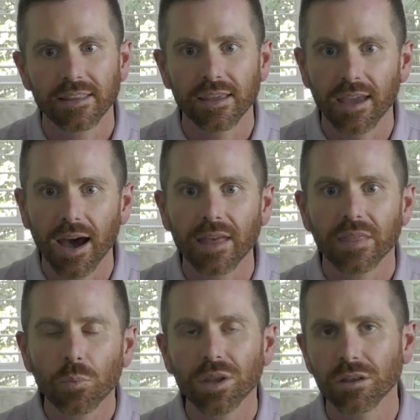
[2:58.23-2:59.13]
The
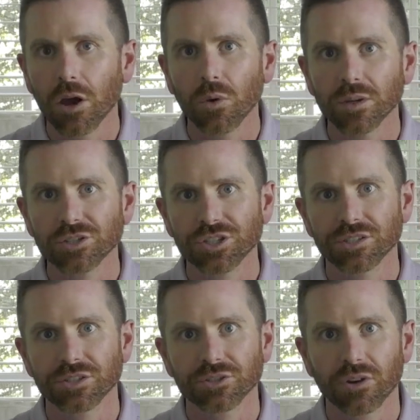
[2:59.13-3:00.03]
God that we know in
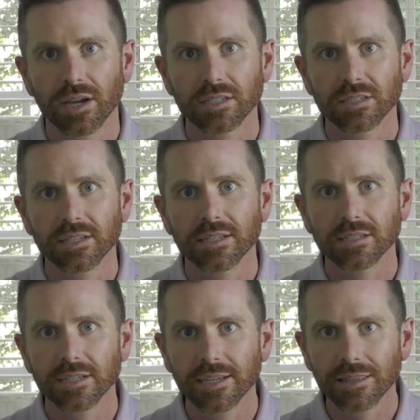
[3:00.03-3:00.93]
Jesus Christ
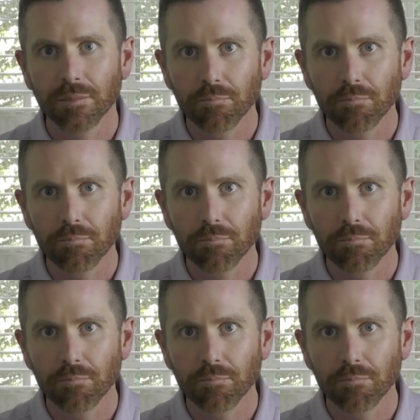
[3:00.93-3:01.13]
is in the